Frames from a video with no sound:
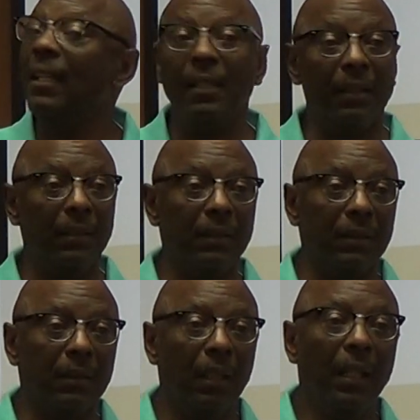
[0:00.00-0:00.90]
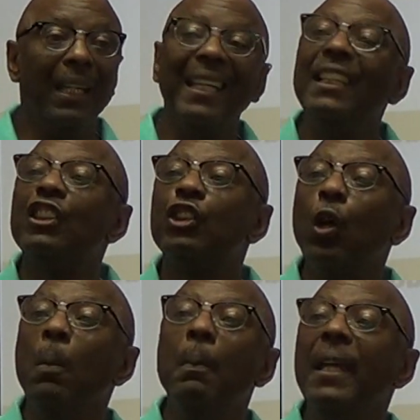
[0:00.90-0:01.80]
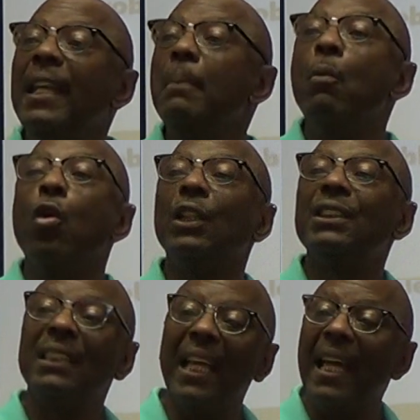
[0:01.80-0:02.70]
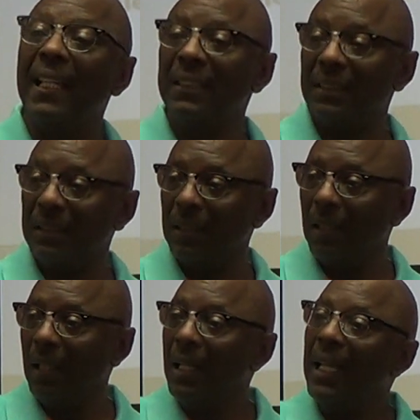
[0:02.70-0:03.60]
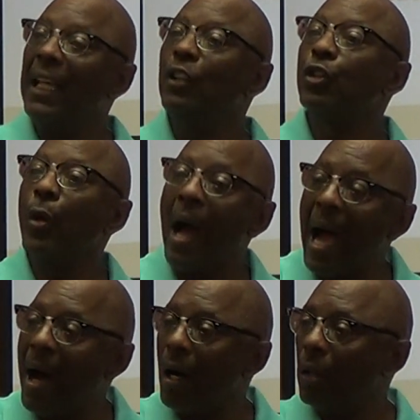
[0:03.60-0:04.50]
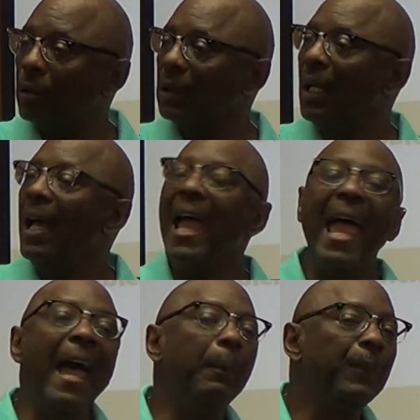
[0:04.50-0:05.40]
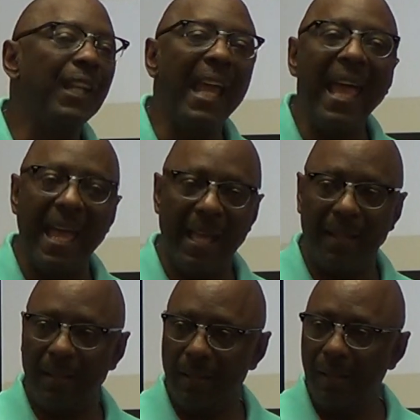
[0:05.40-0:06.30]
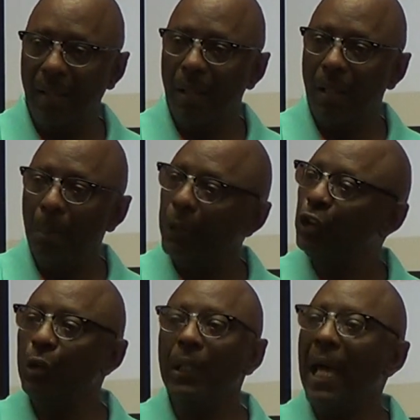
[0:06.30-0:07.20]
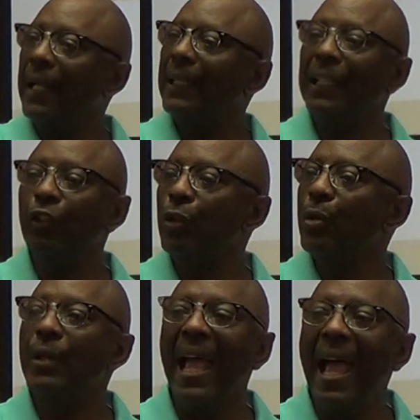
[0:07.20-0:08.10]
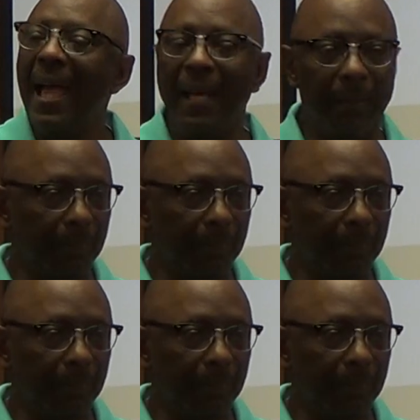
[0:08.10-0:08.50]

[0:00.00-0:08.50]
is. It's so many more tests and trials after that. But you got to get through that.